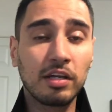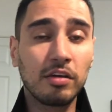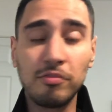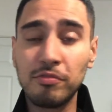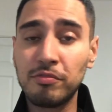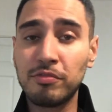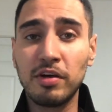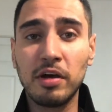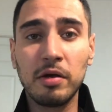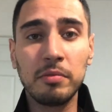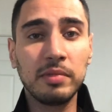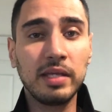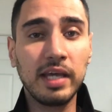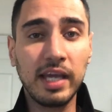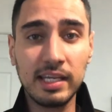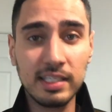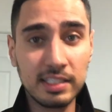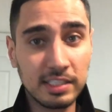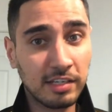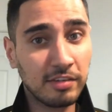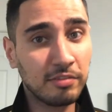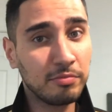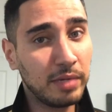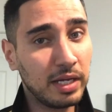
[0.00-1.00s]
confirmed that
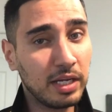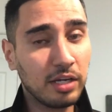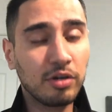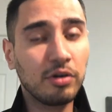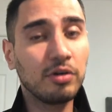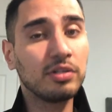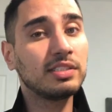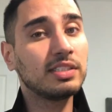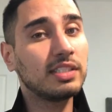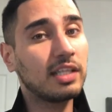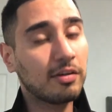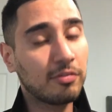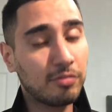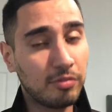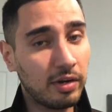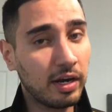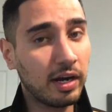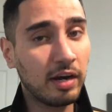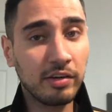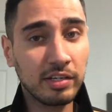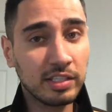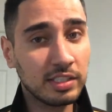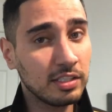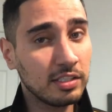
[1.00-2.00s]
Inter have made contact for
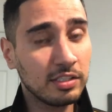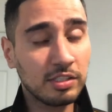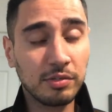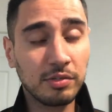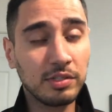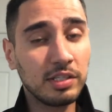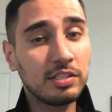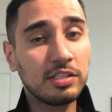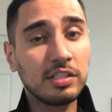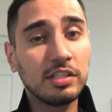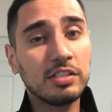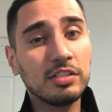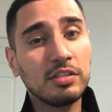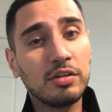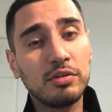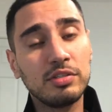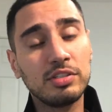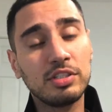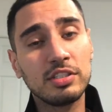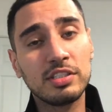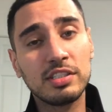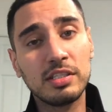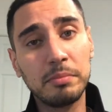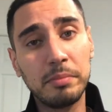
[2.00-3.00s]
Eriksen, so this is not
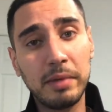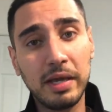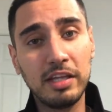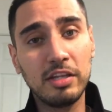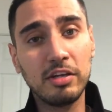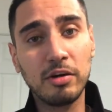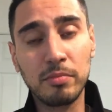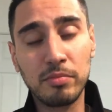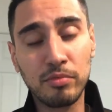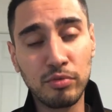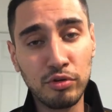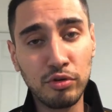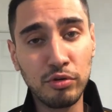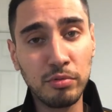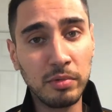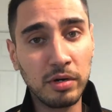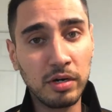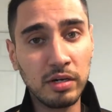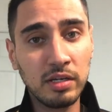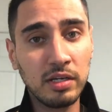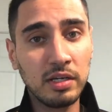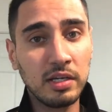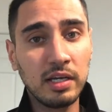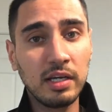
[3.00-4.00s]
just a made up
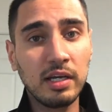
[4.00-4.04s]
rumour.